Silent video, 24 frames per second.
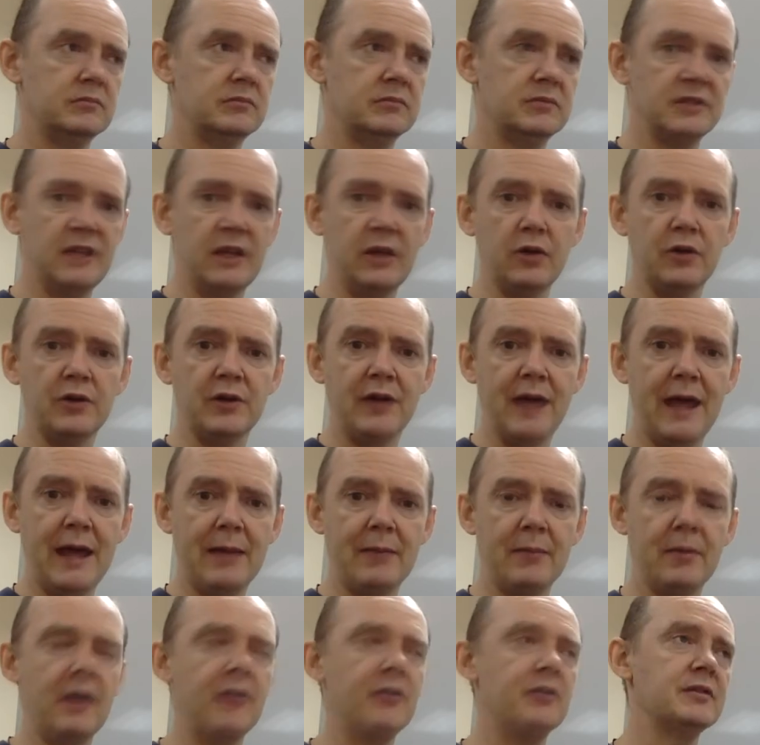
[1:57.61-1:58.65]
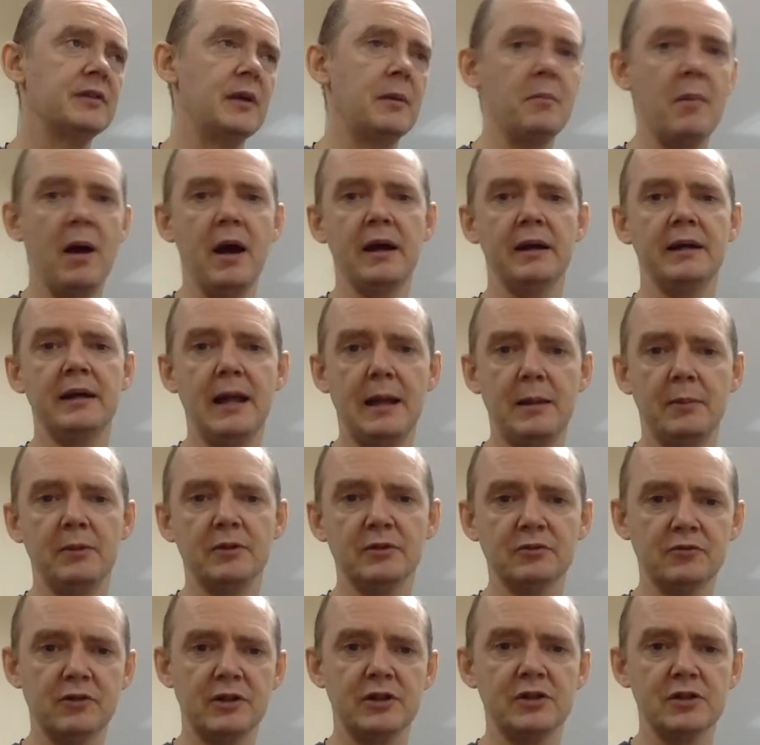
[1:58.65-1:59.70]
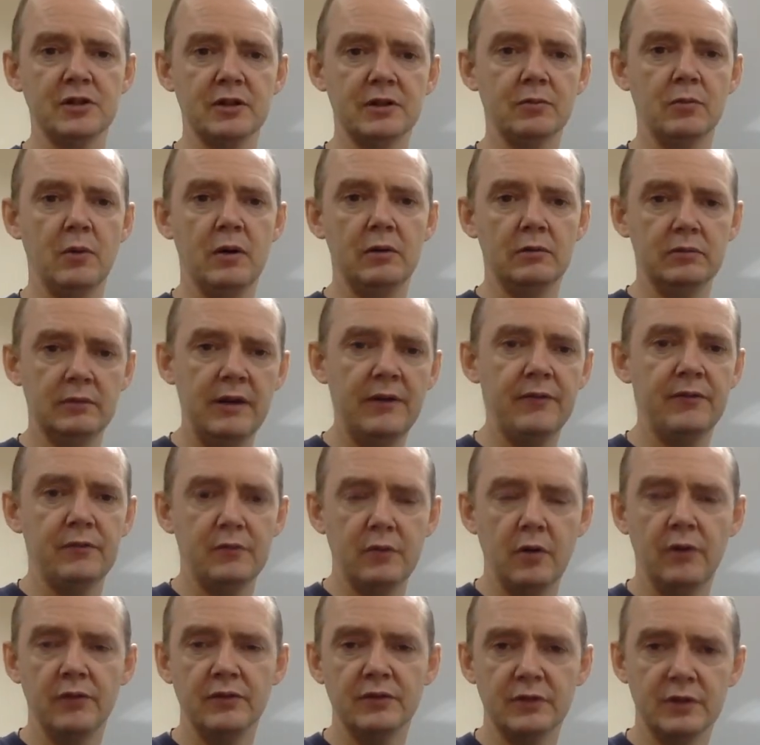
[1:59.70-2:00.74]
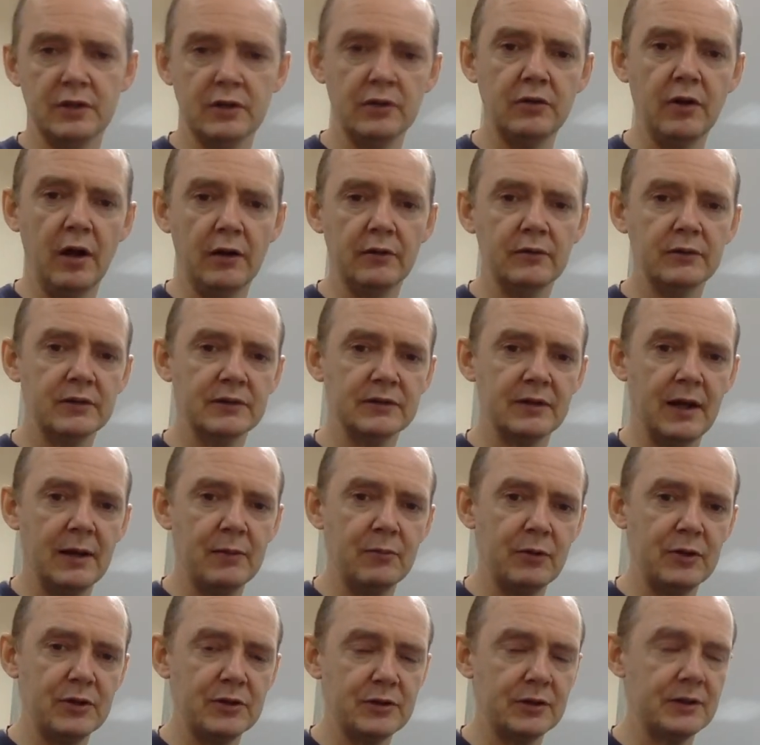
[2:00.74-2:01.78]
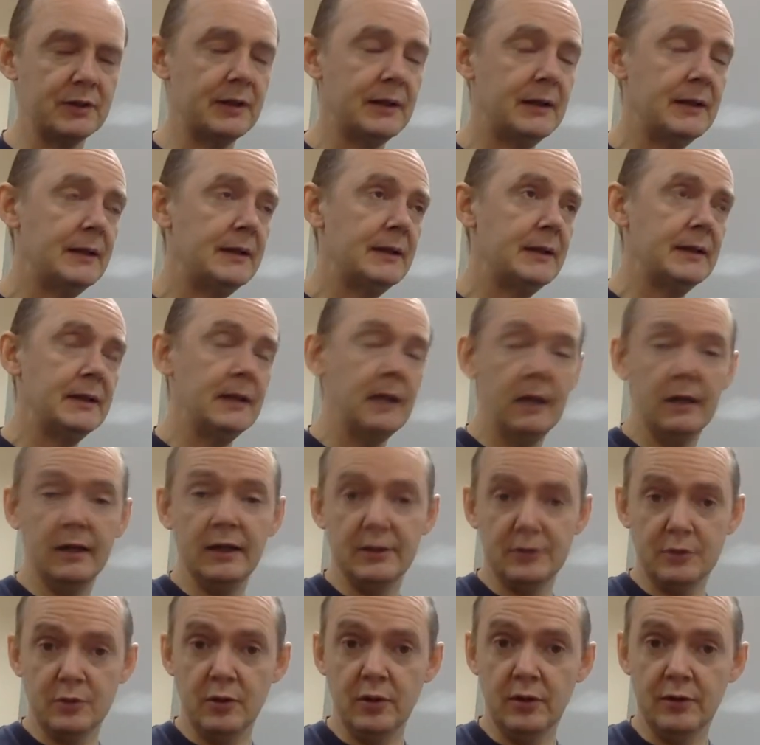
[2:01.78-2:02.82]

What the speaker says: say your name, and you say, my name is Richard. Well, obviously you don't, because I'm Richard. Unless you